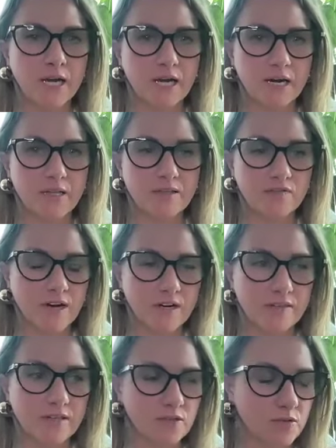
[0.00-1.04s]
and the
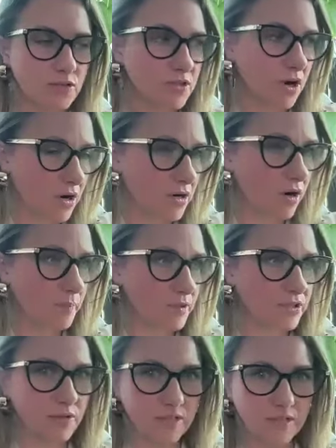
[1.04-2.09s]
fact that you saw an
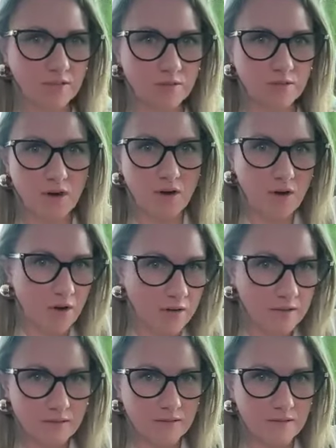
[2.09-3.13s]
opportunity, you saw
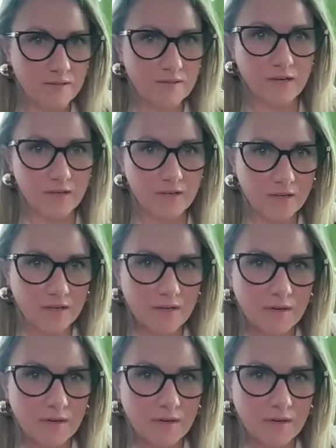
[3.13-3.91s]
this like